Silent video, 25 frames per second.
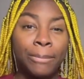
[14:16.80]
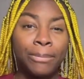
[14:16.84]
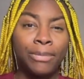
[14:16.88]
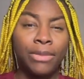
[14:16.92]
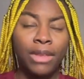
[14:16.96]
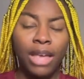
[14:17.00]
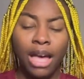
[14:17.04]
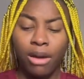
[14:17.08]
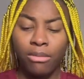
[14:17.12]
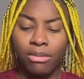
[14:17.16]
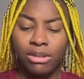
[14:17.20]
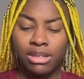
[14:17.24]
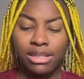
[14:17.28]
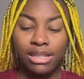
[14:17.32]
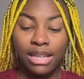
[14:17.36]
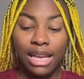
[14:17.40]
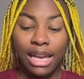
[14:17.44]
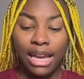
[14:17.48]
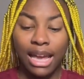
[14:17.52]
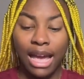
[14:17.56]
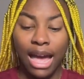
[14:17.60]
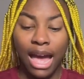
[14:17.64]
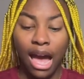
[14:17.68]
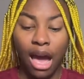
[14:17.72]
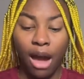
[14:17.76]
I was
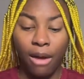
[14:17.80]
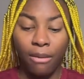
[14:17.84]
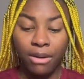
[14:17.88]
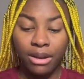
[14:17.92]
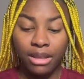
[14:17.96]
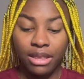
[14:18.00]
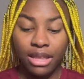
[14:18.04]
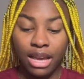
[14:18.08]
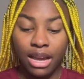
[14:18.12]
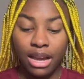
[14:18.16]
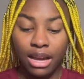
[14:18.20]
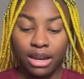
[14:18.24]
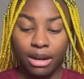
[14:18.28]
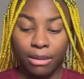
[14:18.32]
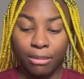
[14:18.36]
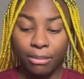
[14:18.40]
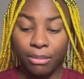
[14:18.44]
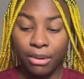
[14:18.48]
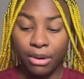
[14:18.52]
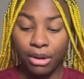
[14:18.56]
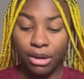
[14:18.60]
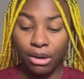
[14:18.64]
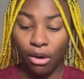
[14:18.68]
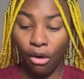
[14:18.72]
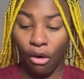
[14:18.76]
like, how are they going to
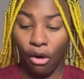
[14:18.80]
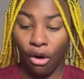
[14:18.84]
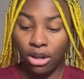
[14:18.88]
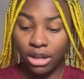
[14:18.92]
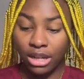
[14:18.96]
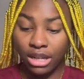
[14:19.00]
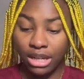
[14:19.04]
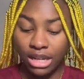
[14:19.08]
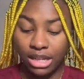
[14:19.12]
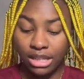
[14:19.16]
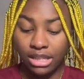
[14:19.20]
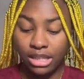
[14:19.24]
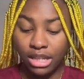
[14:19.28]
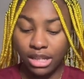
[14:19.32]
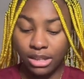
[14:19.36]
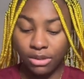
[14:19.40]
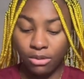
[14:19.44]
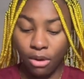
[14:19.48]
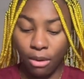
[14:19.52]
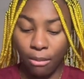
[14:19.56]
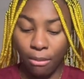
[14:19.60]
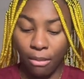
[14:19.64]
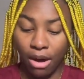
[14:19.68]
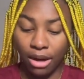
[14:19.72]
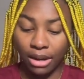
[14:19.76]
put all of this into
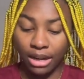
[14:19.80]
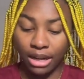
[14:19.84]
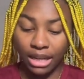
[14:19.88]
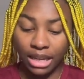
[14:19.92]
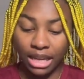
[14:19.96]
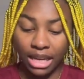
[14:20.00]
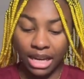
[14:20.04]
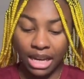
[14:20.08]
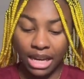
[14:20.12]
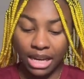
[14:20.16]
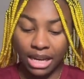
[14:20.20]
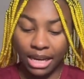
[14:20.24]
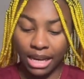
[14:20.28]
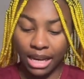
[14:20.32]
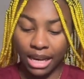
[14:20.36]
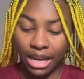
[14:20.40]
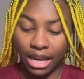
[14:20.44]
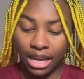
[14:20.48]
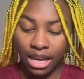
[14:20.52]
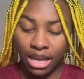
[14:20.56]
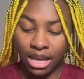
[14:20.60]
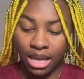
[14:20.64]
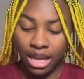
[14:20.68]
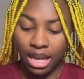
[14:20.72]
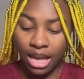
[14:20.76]
a monokini
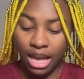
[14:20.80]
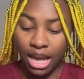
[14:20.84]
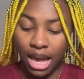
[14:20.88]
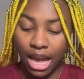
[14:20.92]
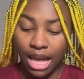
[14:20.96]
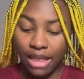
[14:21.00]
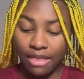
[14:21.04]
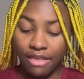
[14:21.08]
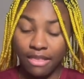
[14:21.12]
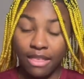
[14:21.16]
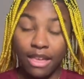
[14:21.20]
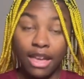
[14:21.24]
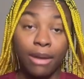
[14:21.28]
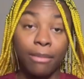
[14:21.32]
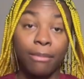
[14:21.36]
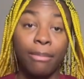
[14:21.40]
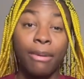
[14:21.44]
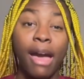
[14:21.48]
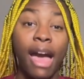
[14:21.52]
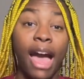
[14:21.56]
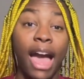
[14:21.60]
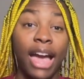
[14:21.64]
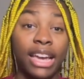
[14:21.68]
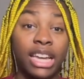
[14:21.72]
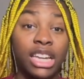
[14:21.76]
and then
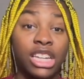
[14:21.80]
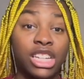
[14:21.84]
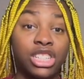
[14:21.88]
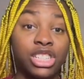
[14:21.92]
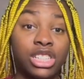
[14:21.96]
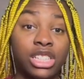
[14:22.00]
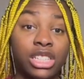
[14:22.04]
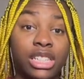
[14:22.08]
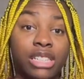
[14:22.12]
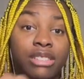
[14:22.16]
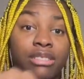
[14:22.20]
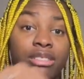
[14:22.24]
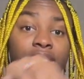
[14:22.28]
package it?